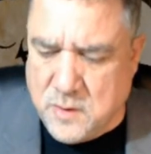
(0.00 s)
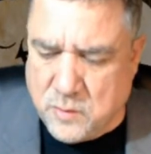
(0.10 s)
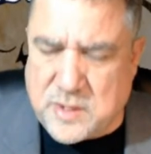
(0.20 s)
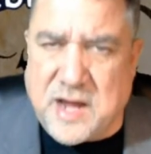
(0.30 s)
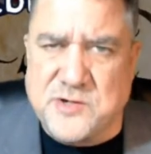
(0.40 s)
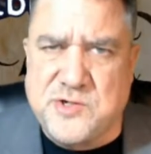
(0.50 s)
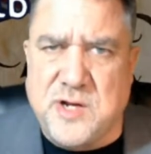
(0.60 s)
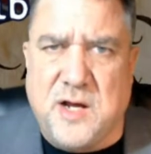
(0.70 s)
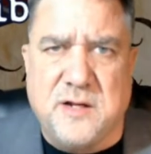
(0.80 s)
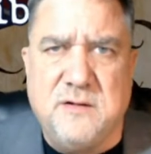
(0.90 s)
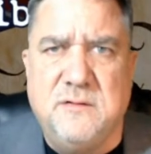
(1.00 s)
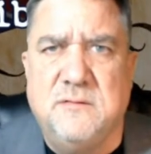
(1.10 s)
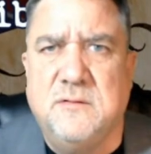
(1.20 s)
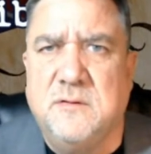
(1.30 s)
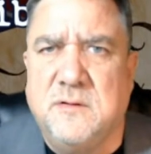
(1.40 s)
Gosh, Doug,
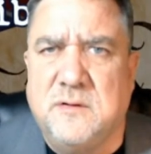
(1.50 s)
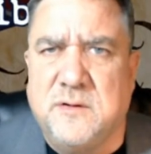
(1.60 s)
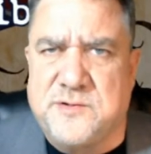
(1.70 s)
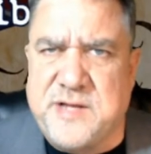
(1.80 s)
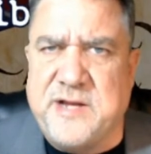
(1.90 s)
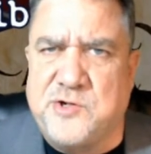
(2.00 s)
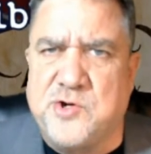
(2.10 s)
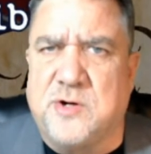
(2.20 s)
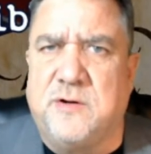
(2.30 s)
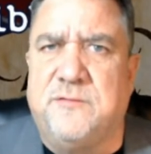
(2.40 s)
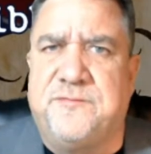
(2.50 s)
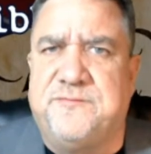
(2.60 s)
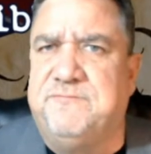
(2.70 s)
the state should have